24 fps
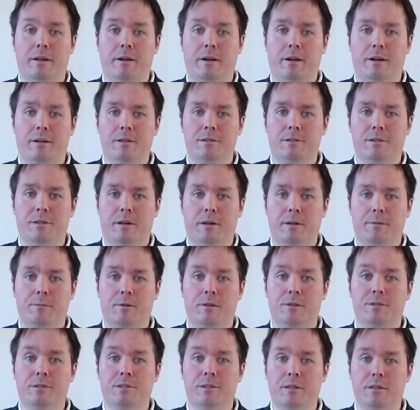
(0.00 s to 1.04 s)
hard time
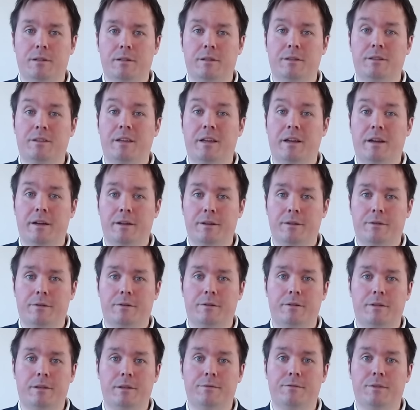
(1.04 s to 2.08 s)
concealing the
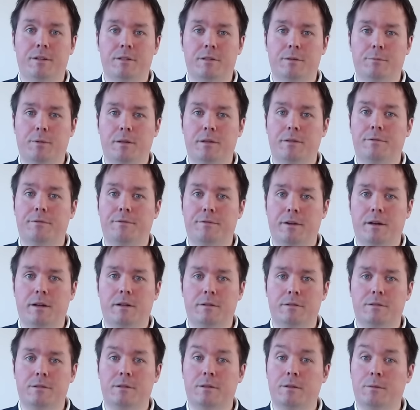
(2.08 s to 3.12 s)
anger he visibly
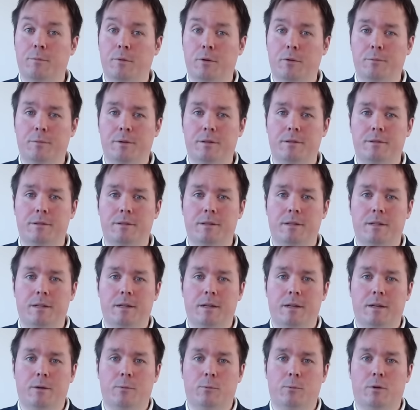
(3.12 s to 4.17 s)
felt in the moment.
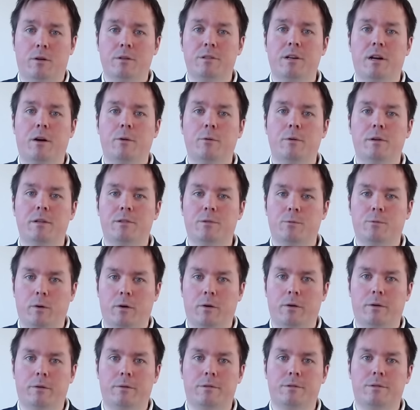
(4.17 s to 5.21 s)
Watch how his
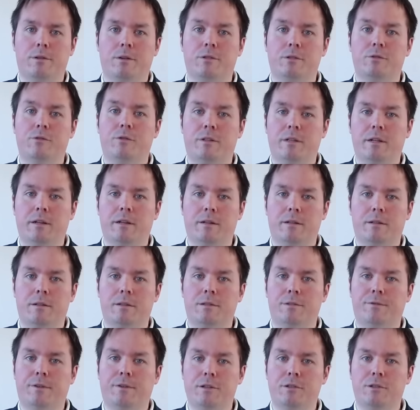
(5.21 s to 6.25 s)
words contradict
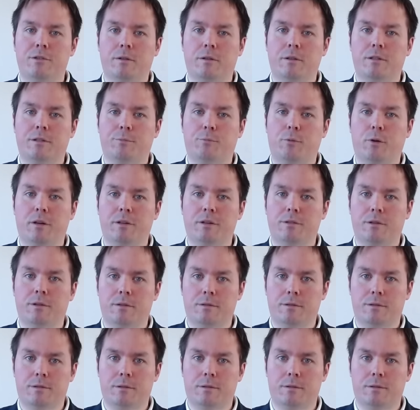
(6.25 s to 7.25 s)
his facial expressions.